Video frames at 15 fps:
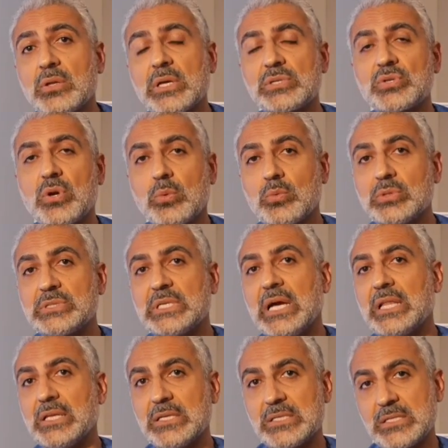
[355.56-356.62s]
cholesterol will
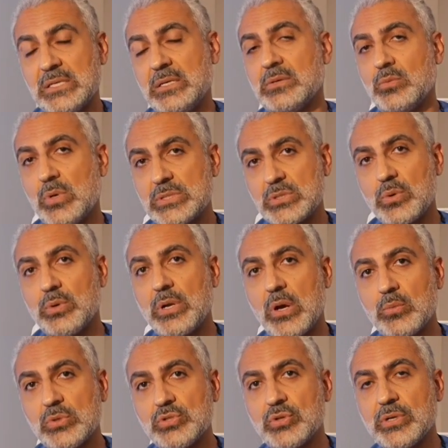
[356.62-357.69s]
tell us what's going
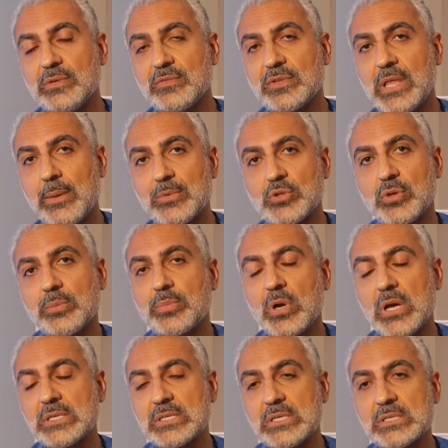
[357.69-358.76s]
on with your inflammatory
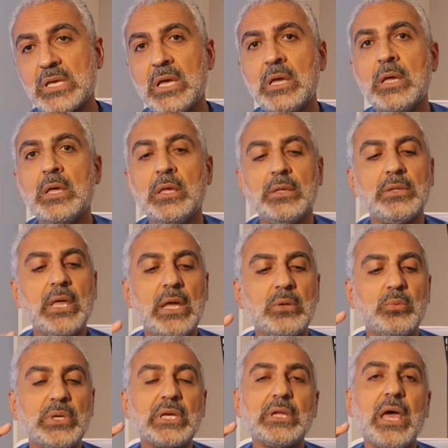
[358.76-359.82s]
process.
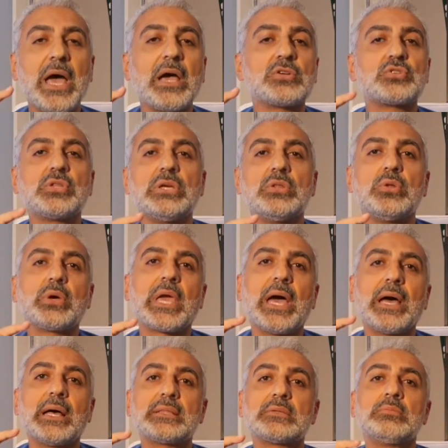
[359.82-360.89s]
Then we can actually look
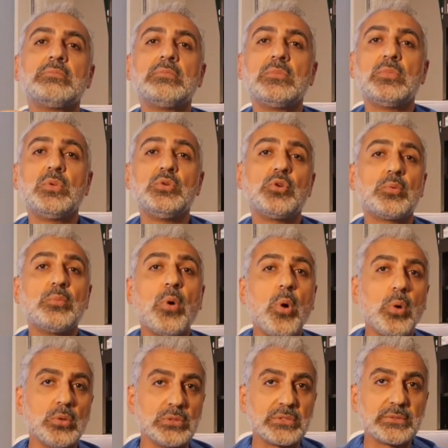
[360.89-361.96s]
at your
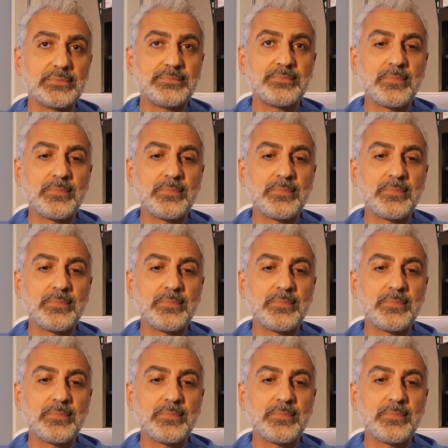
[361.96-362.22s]
mold.